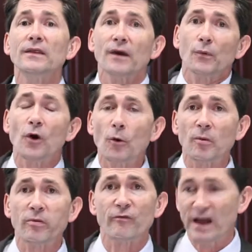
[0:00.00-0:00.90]
that we hope
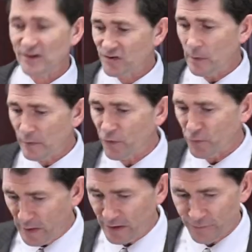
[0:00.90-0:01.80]
will provide some of
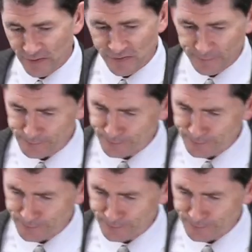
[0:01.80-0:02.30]
those benefits.